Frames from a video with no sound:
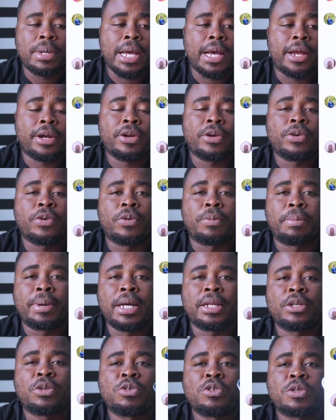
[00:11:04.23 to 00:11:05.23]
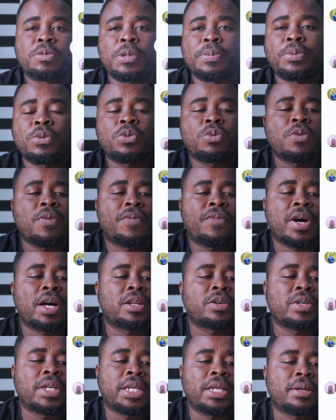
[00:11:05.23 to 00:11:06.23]
I don't know. But those people who
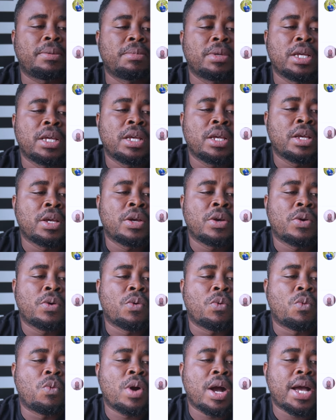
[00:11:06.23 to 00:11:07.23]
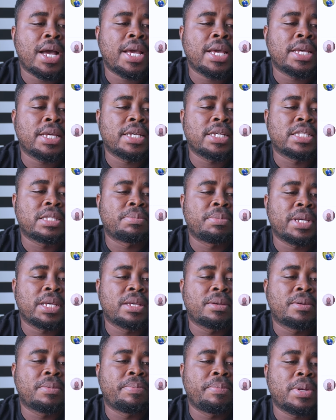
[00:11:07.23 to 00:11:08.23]
follow him, why it's
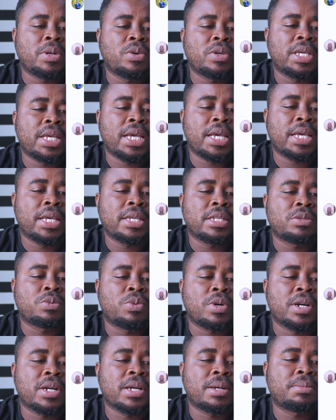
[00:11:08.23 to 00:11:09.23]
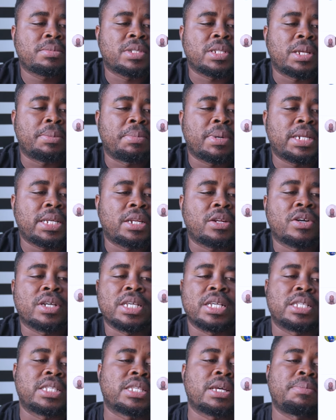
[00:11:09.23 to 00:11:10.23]
Meek Mill gay? He's welcome to the motherland.
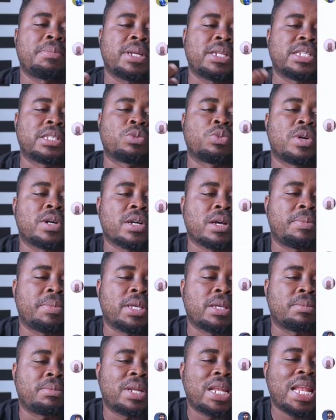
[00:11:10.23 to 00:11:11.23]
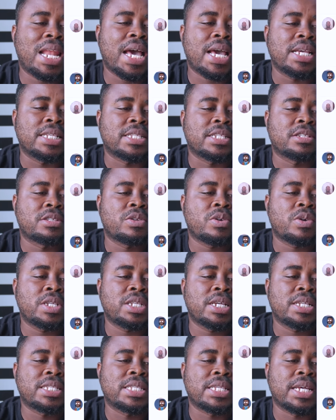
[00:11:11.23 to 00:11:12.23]
Okay, somebody is welcoming him. Lies. It's not
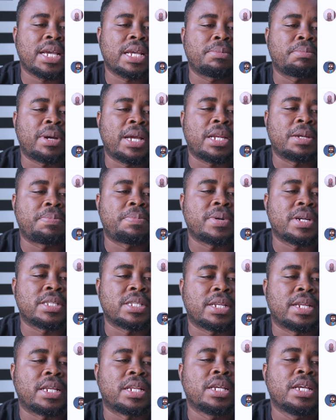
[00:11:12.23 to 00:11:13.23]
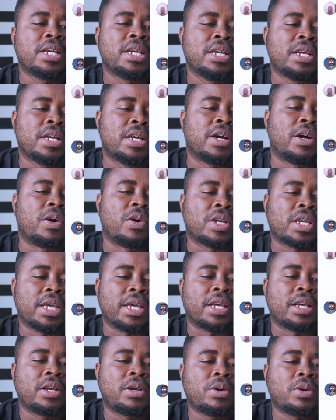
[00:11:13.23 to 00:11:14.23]
yet signed by the president.
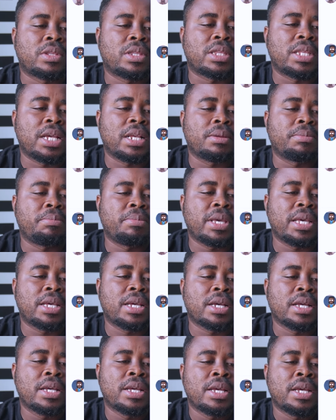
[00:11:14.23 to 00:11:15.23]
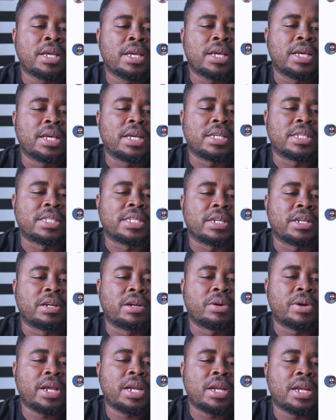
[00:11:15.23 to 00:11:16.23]
Okay, good thing Mick is a
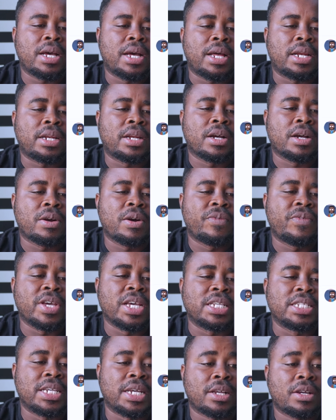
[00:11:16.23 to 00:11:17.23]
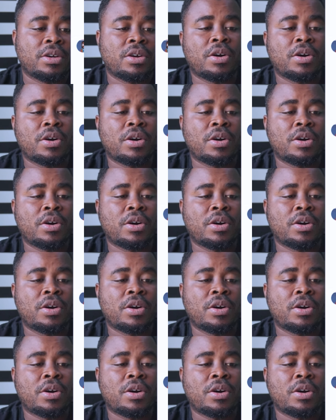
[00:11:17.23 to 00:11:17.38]
great undercover agent.